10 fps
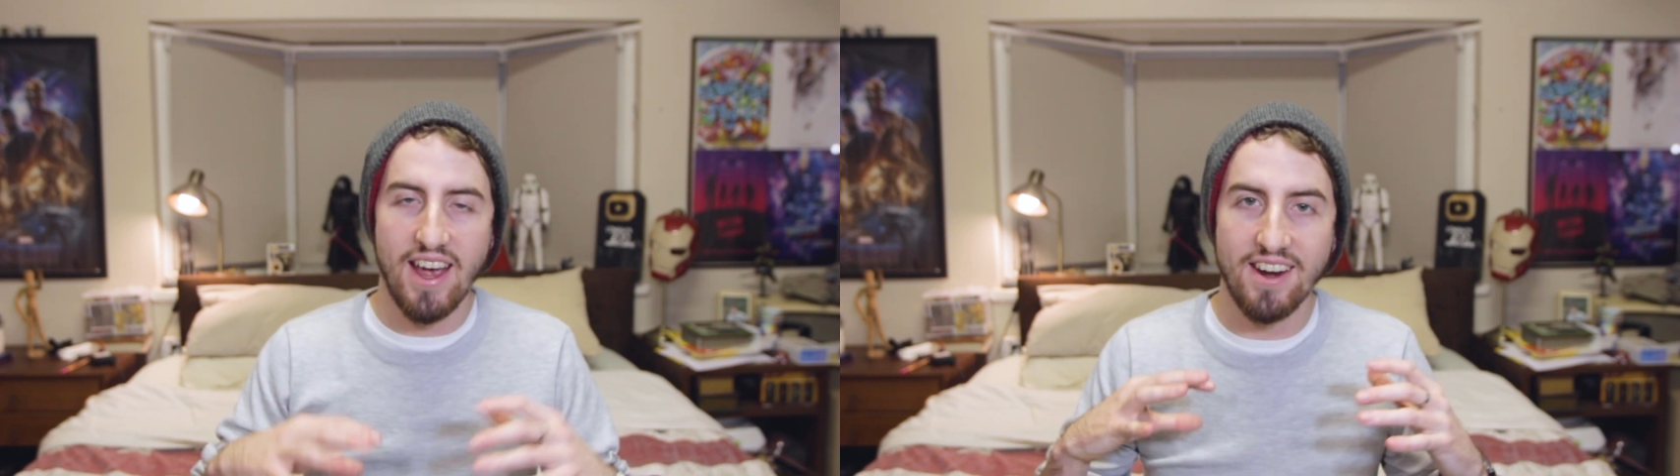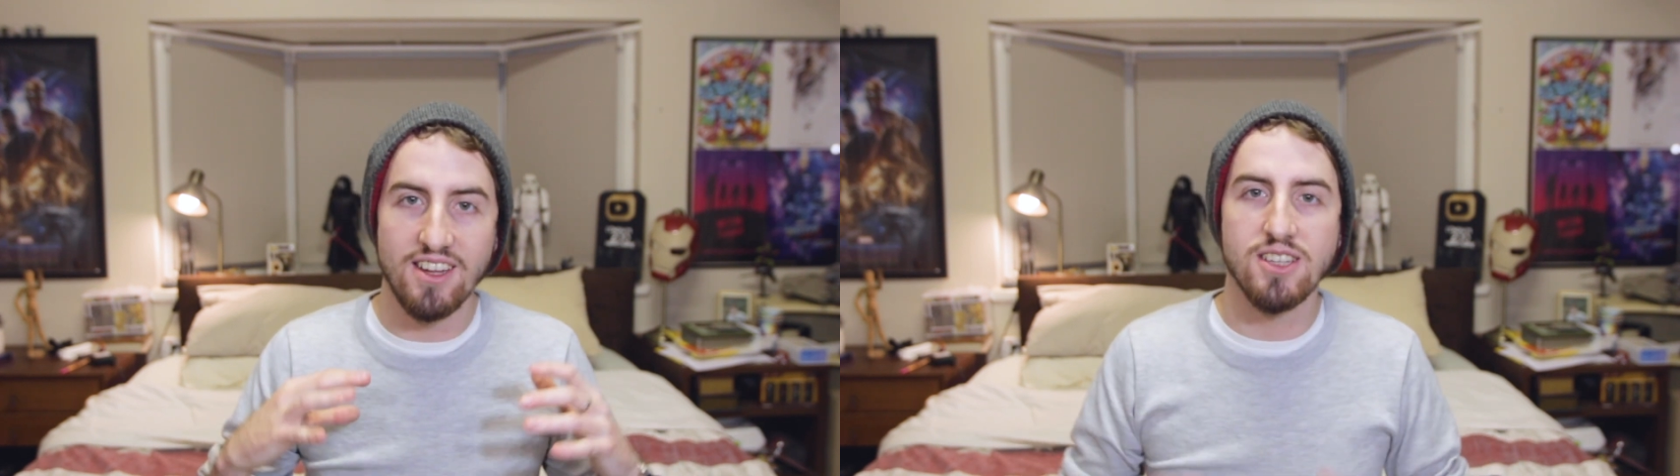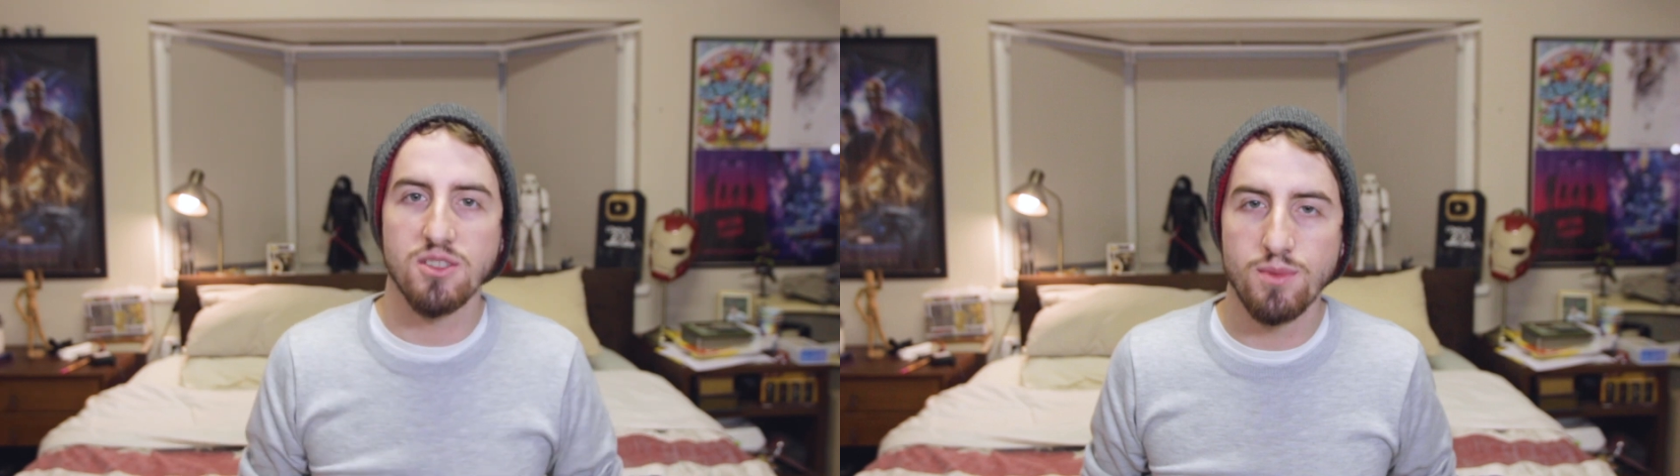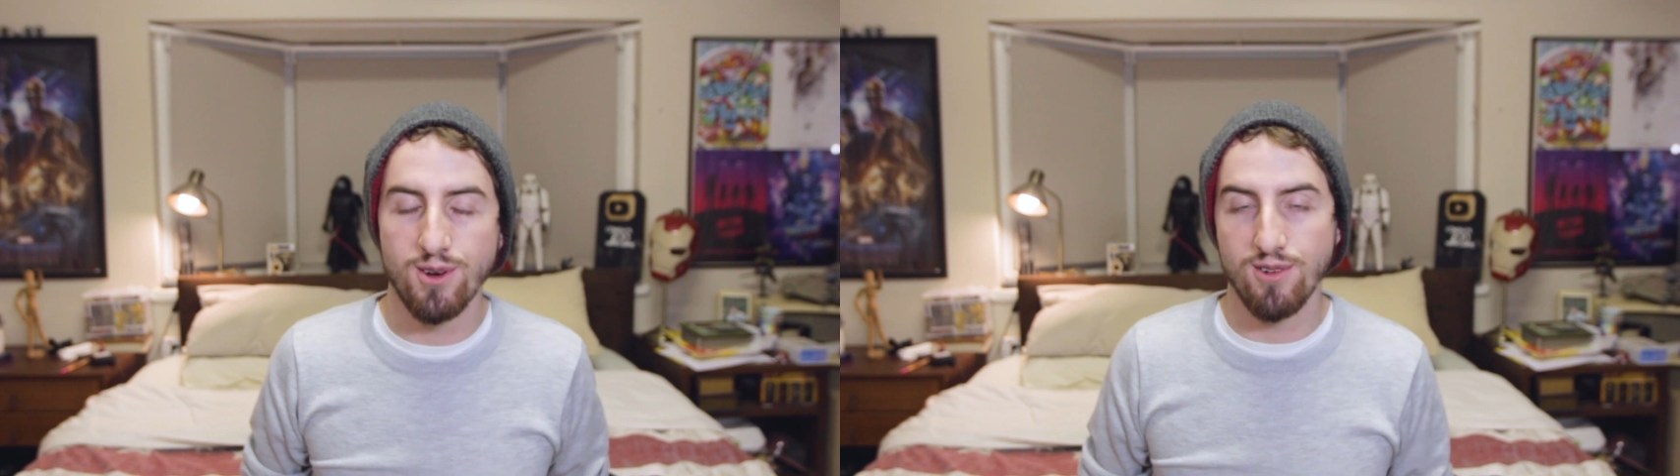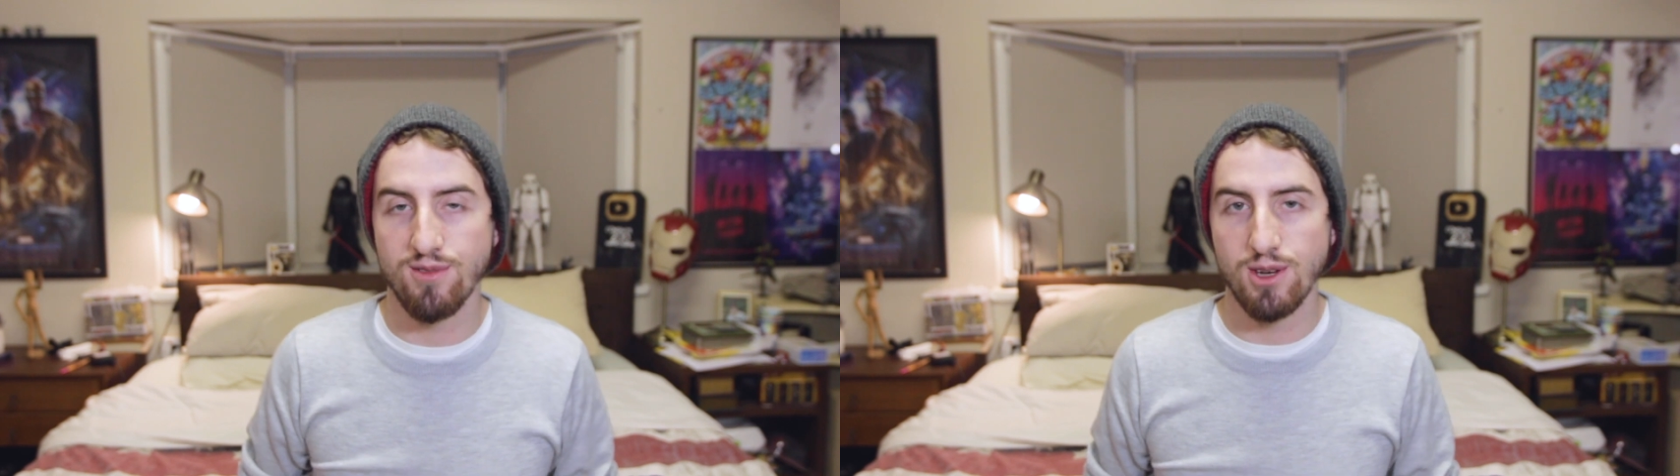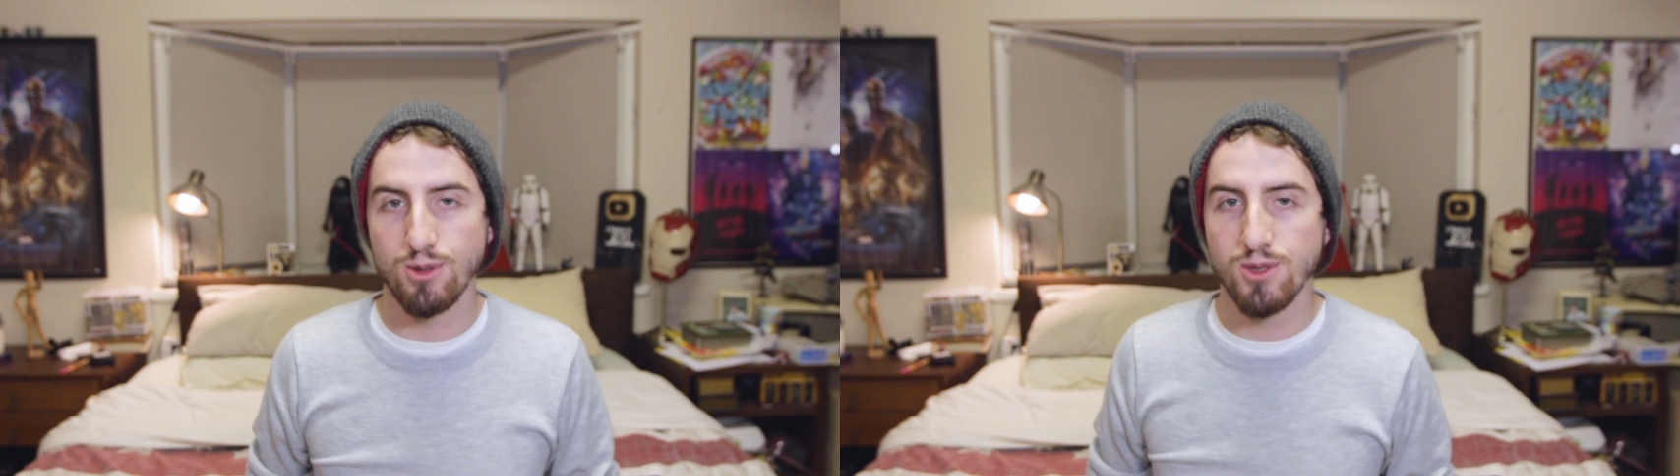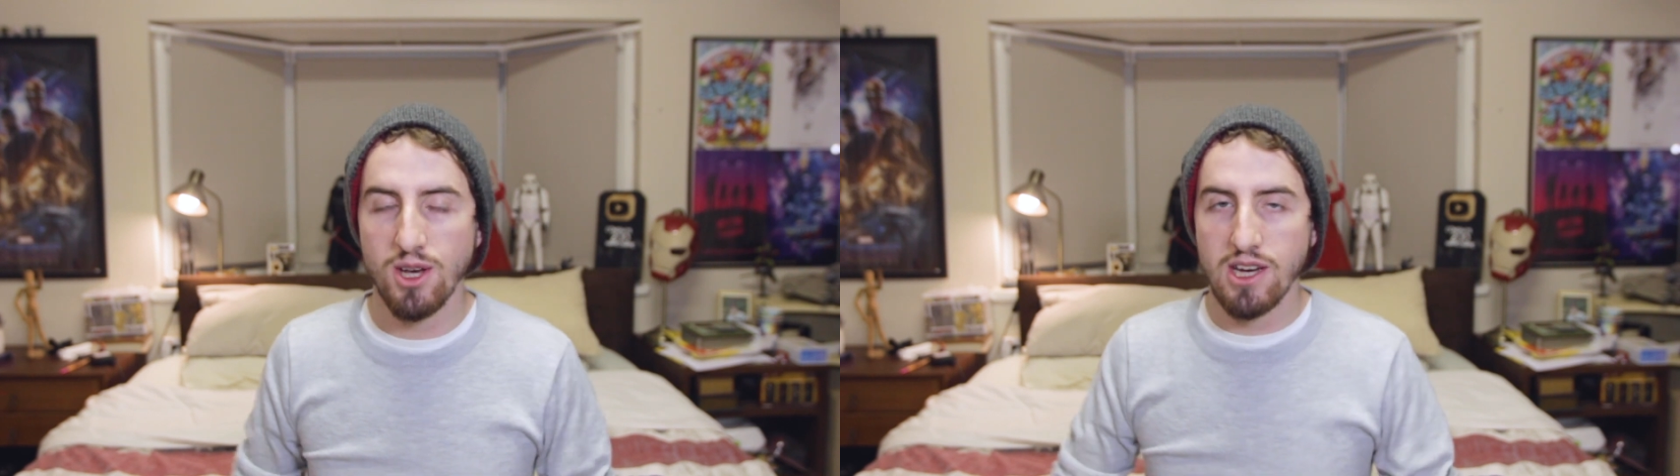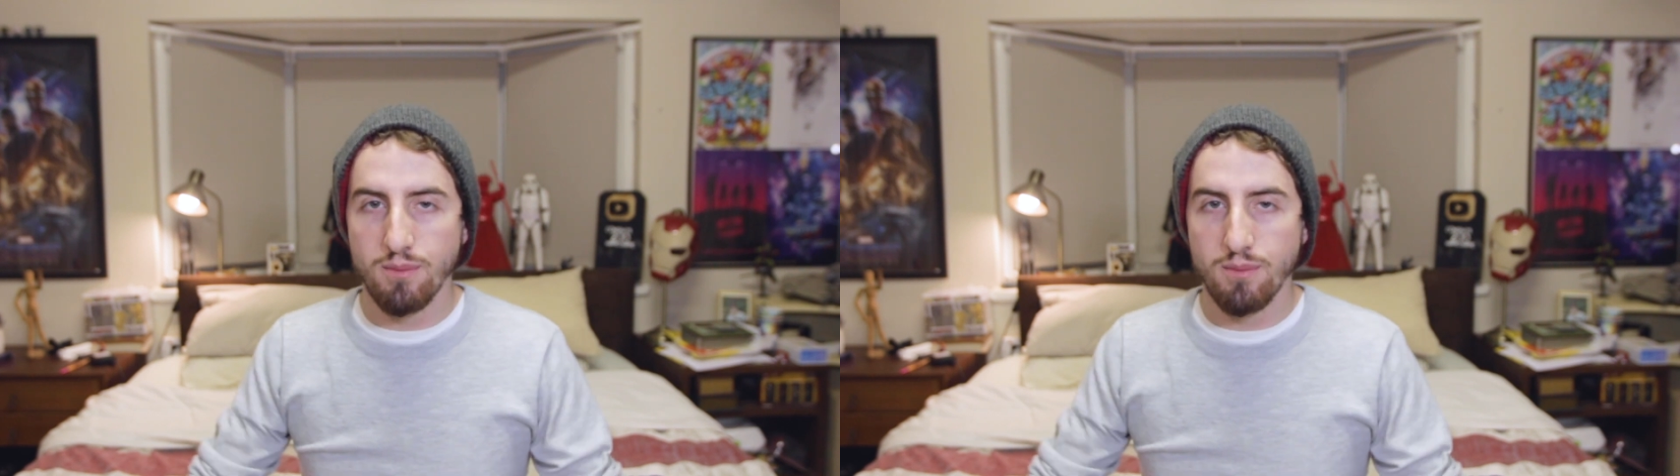and intimate it feels.